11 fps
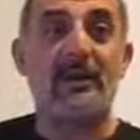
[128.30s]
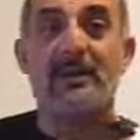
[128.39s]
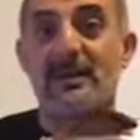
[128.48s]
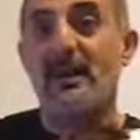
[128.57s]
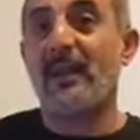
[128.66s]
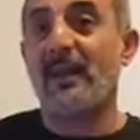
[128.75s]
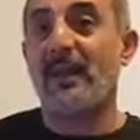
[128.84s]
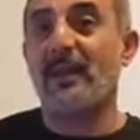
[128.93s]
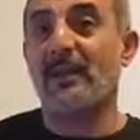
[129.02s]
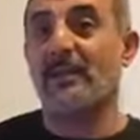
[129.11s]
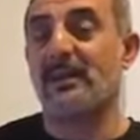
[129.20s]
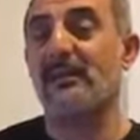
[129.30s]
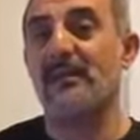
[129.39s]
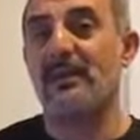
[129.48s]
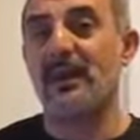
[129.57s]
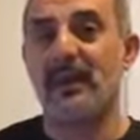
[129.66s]
Sama'i Thaqil itself, the
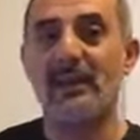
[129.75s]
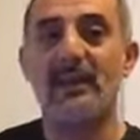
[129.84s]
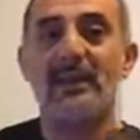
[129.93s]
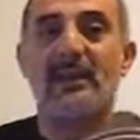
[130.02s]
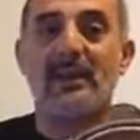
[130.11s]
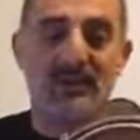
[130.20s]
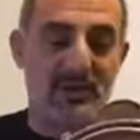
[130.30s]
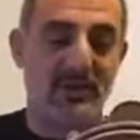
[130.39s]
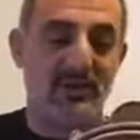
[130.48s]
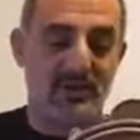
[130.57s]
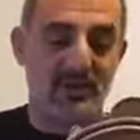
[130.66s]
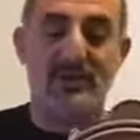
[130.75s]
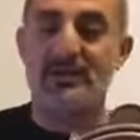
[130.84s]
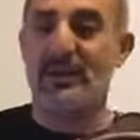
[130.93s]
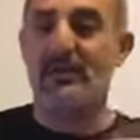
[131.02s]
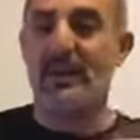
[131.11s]
10/8, it shares also the
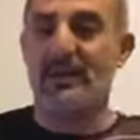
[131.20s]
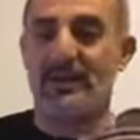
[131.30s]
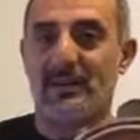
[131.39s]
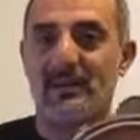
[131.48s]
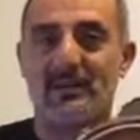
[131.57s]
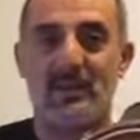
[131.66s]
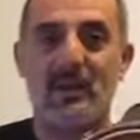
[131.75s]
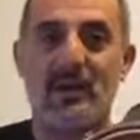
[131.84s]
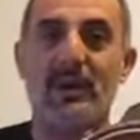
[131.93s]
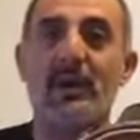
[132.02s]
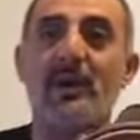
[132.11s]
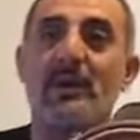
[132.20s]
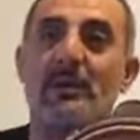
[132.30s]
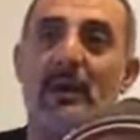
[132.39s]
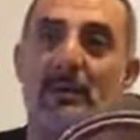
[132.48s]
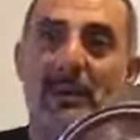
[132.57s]
same accent, the same way,
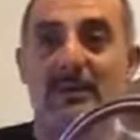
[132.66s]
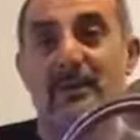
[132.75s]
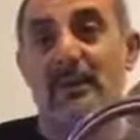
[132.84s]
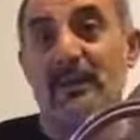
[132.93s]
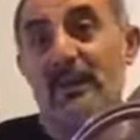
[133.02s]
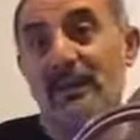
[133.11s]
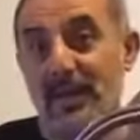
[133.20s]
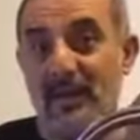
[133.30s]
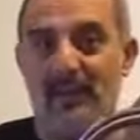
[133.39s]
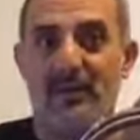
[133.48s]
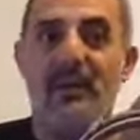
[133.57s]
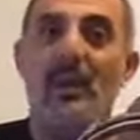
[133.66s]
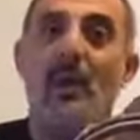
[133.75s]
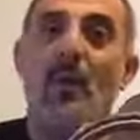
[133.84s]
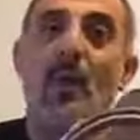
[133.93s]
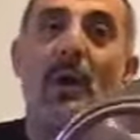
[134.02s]
but in 10.
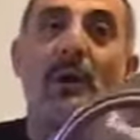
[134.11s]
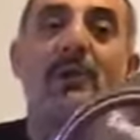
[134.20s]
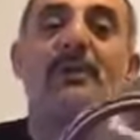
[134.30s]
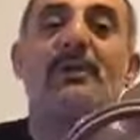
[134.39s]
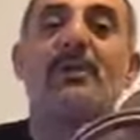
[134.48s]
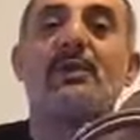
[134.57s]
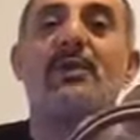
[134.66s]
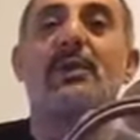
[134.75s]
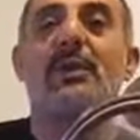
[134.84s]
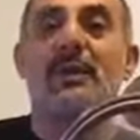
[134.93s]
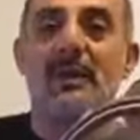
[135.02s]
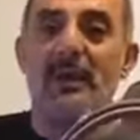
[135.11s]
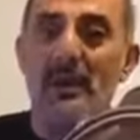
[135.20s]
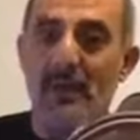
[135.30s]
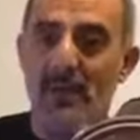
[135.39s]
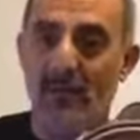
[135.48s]
1, 2, 3,
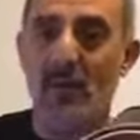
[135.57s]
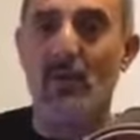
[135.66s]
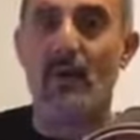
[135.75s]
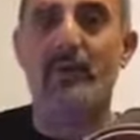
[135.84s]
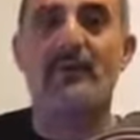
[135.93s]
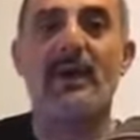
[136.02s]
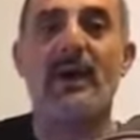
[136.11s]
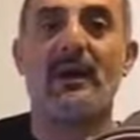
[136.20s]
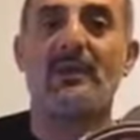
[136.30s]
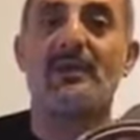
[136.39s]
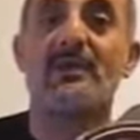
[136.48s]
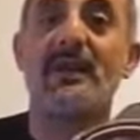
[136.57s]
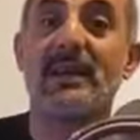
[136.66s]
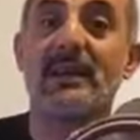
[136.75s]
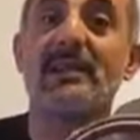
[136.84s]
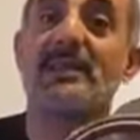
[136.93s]
4, 5,
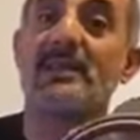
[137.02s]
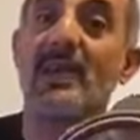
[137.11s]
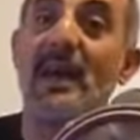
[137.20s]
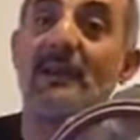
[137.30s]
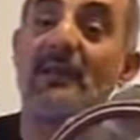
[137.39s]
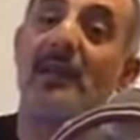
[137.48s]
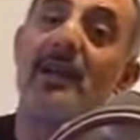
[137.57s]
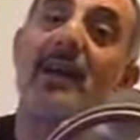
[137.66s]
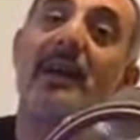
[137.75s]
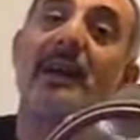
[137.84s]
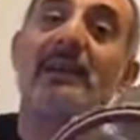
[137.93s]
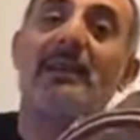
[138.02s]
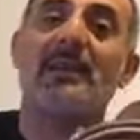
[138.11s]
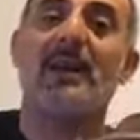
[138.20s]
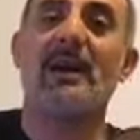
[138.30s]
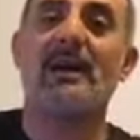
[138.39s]
6, 7, 8,
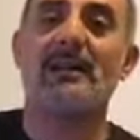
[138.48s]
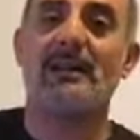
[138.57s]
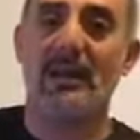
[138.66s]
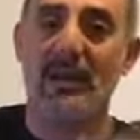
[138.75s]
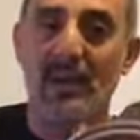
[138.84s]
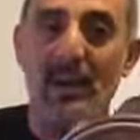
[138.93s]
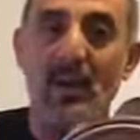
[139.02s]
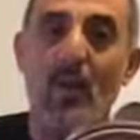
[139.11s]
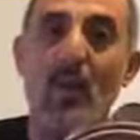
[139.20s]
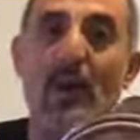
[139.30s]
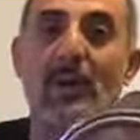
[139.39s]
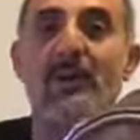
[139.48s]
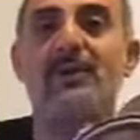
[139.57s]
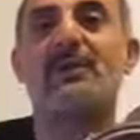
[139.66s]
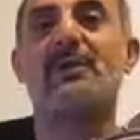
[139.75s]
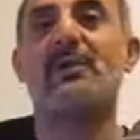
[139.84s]
9, 10. 1,
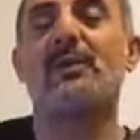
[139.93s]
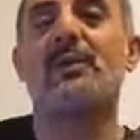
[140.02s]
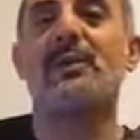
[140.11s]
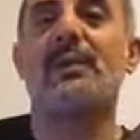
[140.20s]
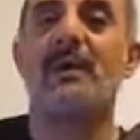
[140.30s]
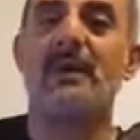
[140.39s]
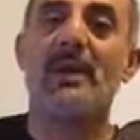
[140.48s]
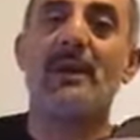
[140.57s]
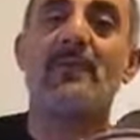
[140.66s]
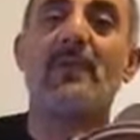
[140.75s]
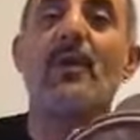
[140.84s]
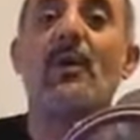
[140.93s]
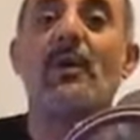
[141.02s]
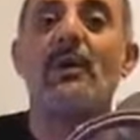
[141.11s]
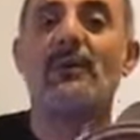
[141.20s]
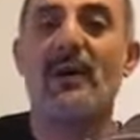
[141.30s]
2, 3, 4,
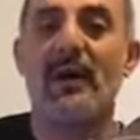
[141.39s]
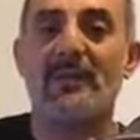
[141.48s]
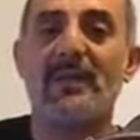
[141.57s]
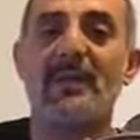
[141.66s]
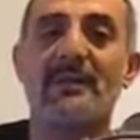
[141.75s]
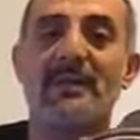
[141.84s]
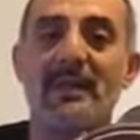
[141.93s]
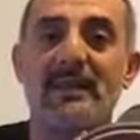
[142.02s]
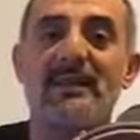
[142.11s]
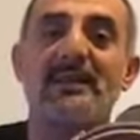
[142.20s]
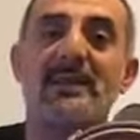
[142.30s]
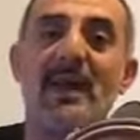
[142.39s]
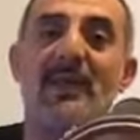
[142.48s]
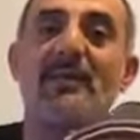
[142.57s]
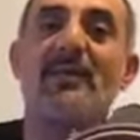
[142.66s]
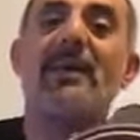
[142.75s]
5, 6,
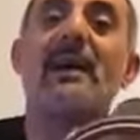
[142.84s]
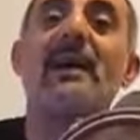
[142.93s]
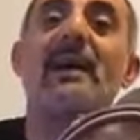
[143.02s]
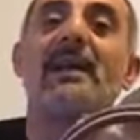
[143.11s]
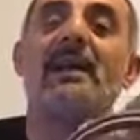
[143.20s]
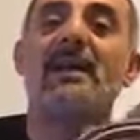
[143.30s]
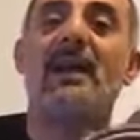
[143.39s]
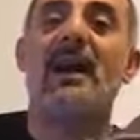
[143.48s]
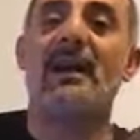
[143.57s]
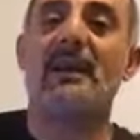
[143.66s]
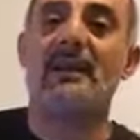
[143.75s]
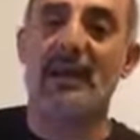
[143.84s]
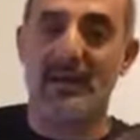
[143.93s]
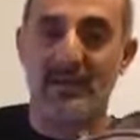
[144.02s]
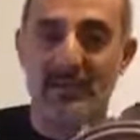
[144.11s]
7, 8, 9, 10.